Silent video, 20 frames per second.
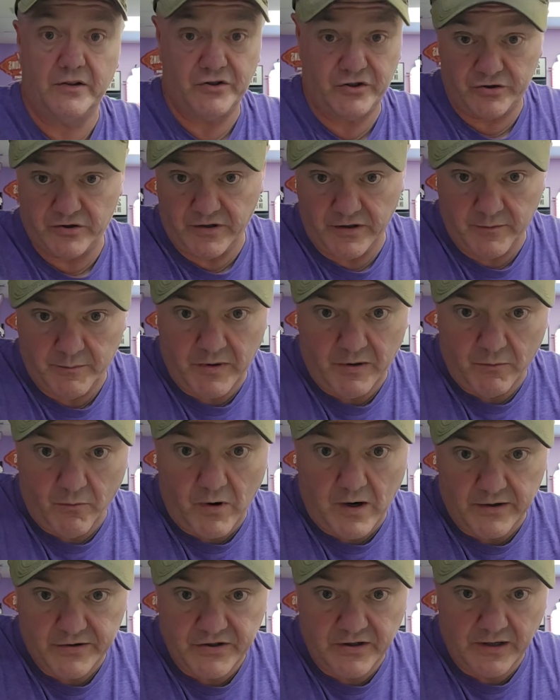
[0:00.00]
shouldn't have been
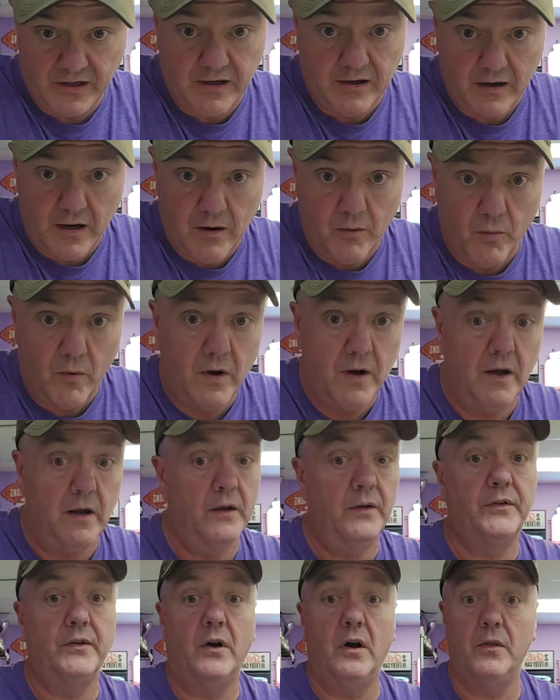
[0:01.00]
watching it, and I
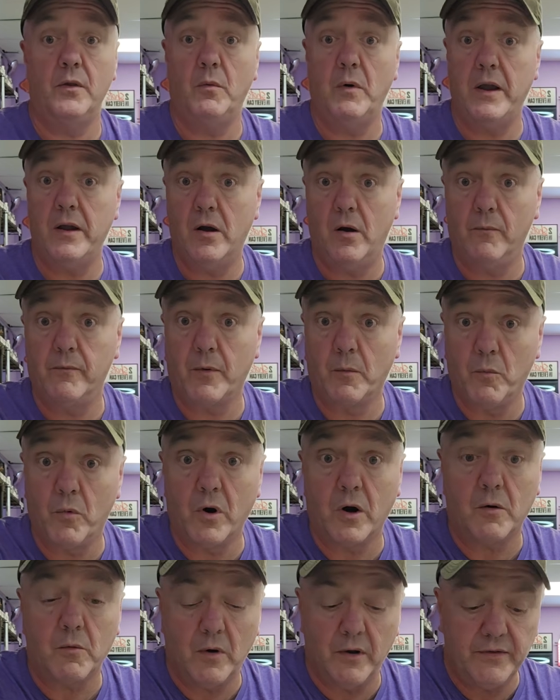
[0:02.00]
was on the way home from
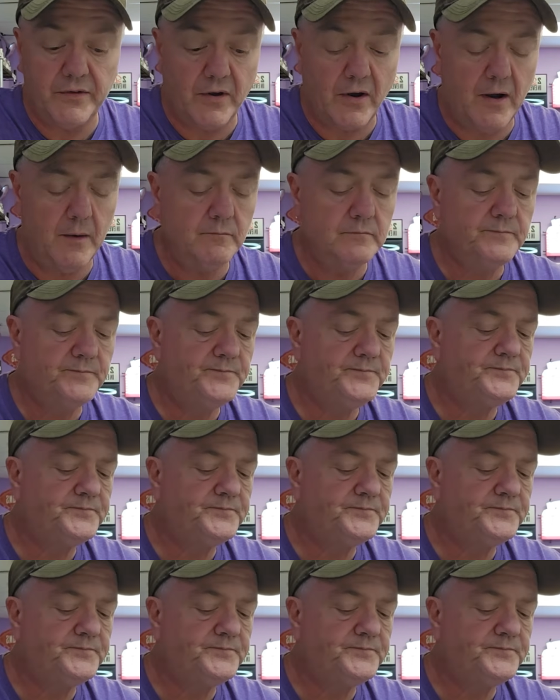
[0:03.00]
work one time.